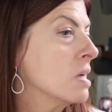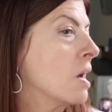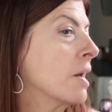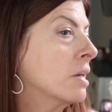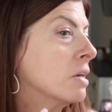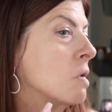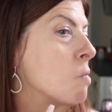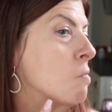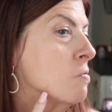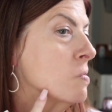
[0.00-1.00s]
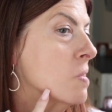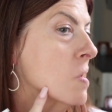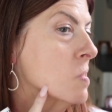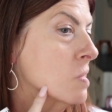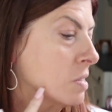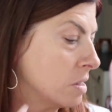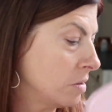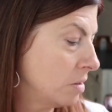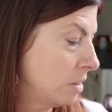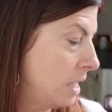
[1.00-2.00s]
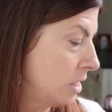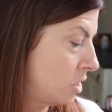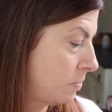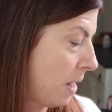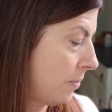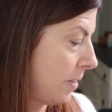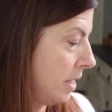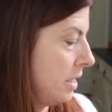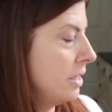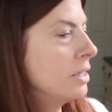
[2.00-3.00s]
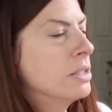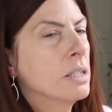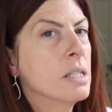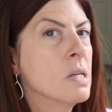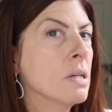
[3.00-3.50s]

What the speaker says: I could go over like this little age spot right here.